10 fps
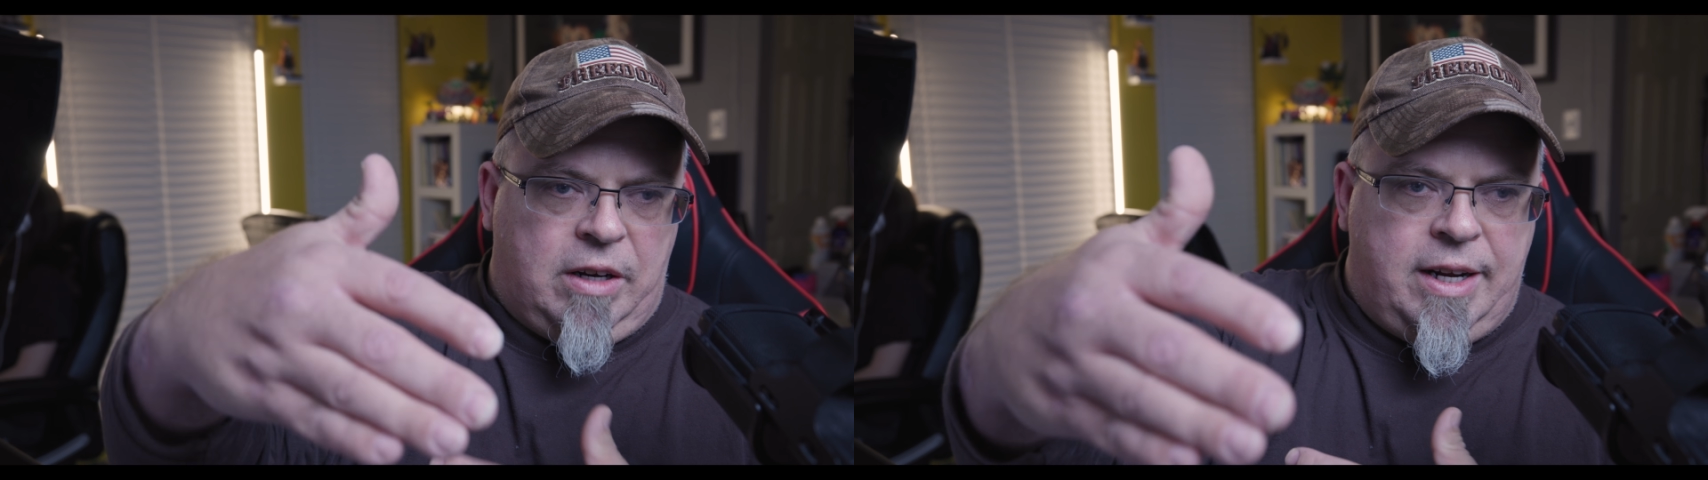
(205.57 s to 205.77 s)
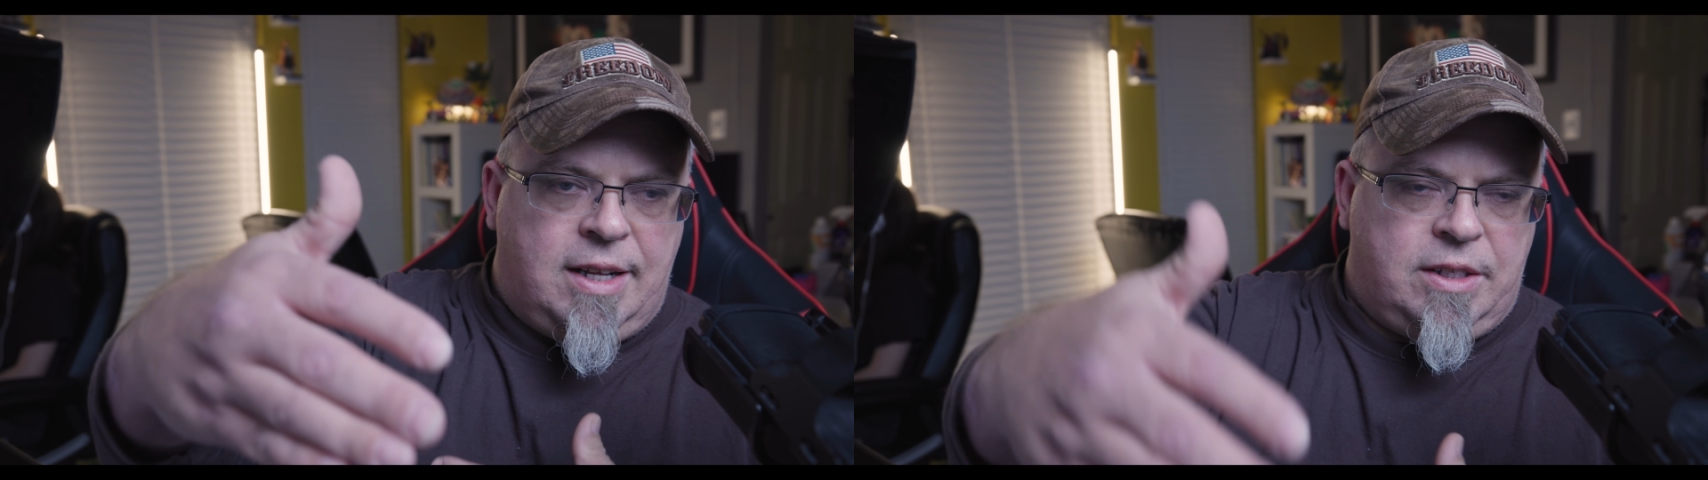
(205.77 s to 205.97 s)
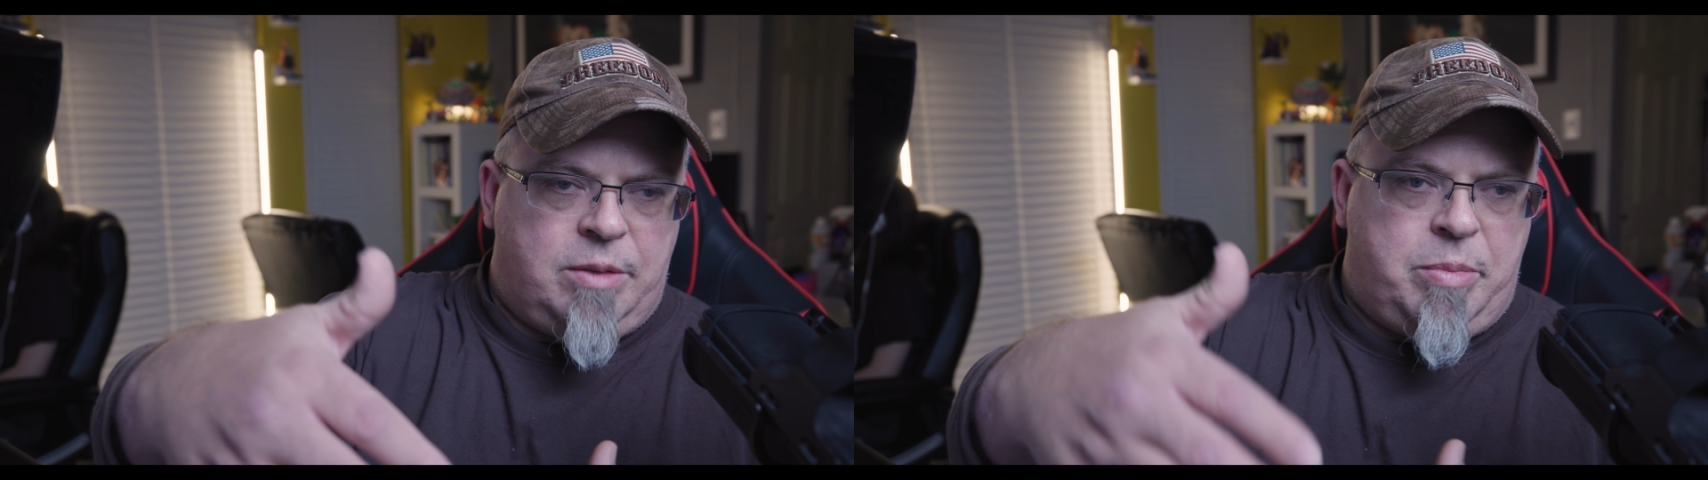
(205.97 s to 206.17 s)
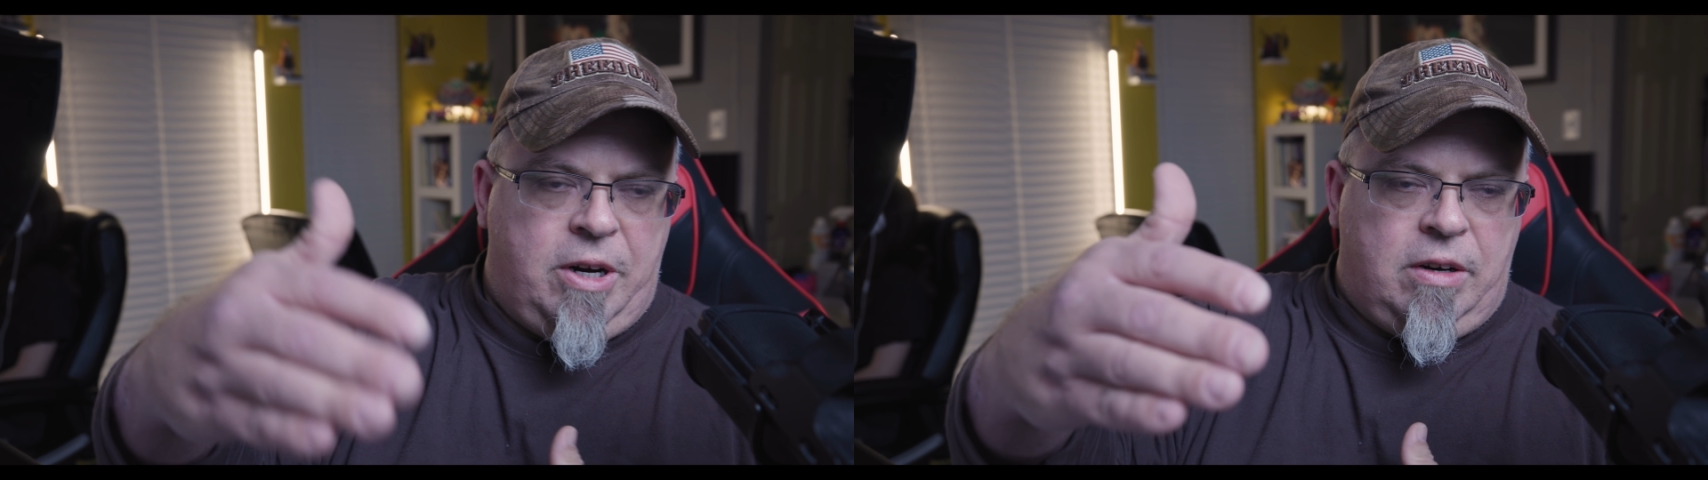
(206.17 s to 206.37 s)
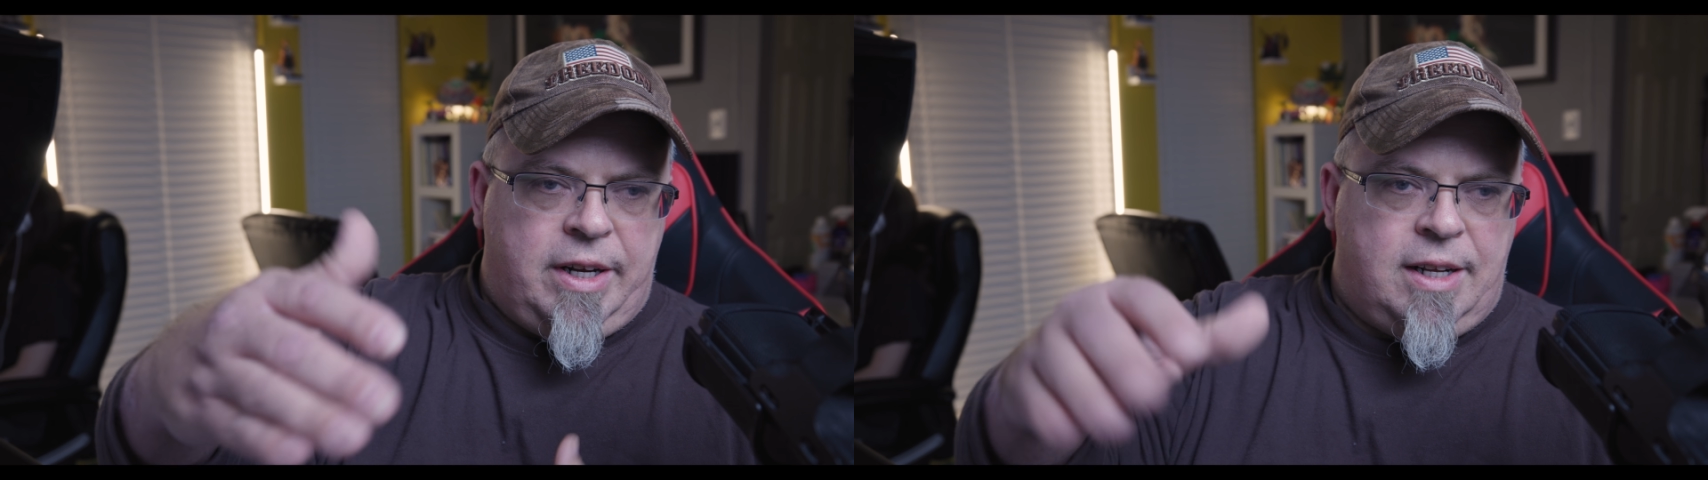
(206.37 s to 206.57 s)
lens, because a
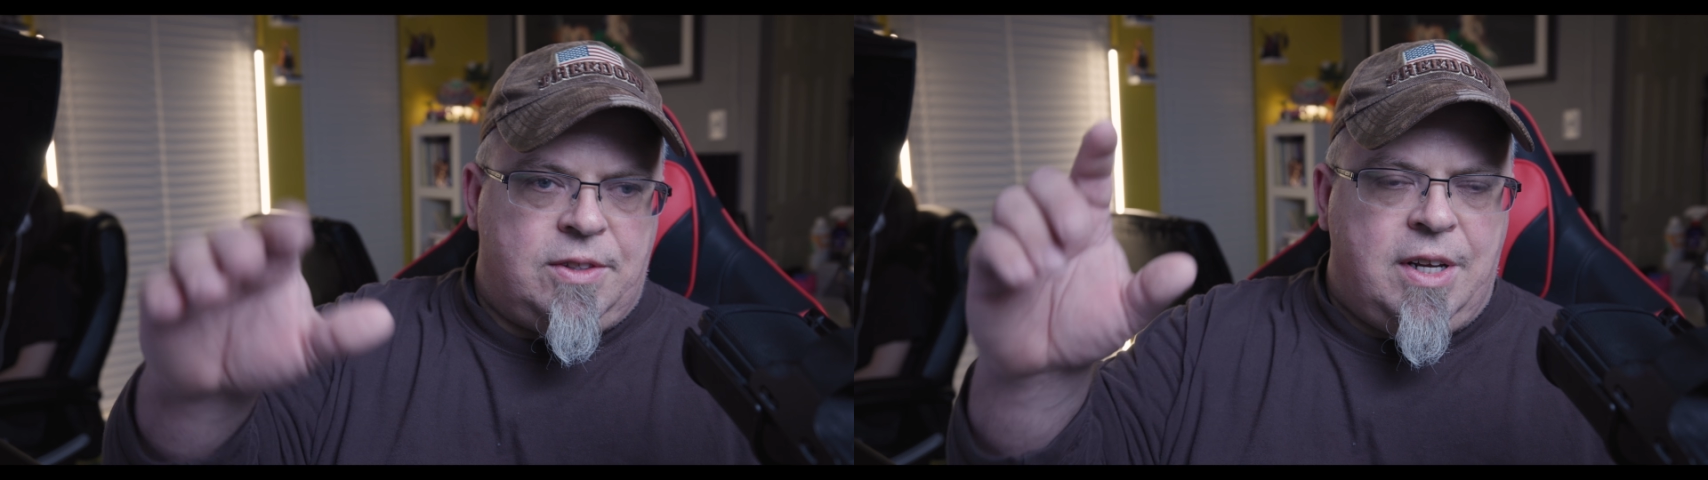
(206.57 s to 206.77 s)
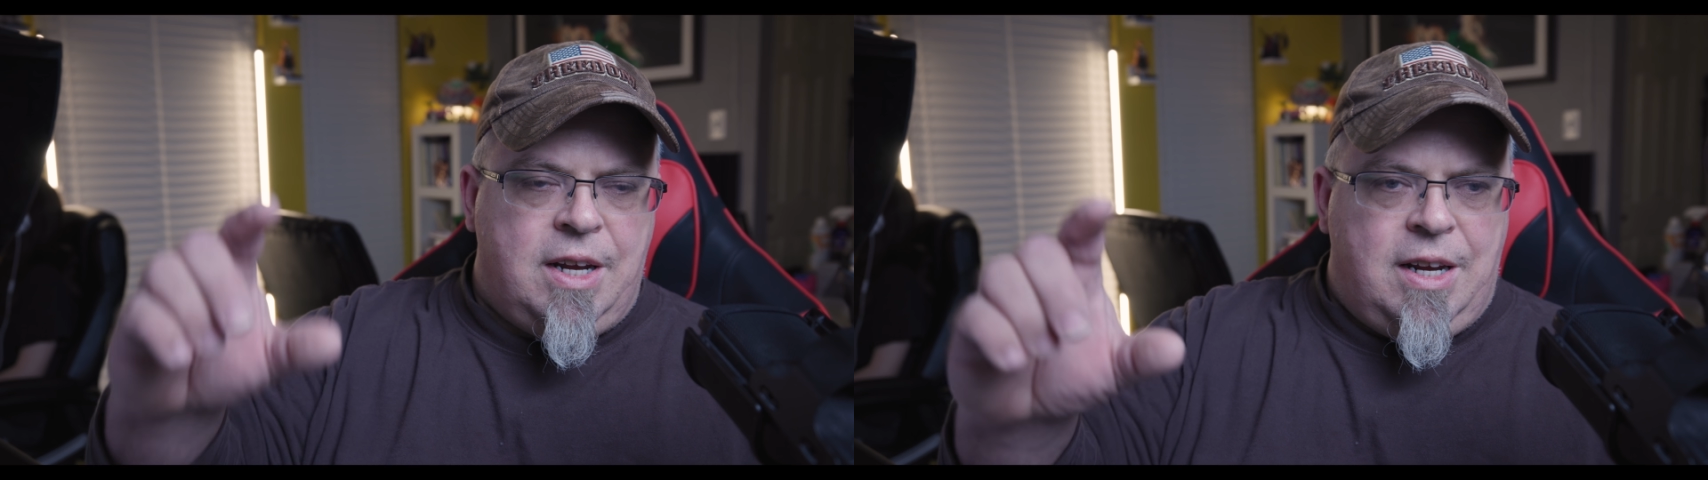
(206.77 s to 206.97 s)
bigger lens,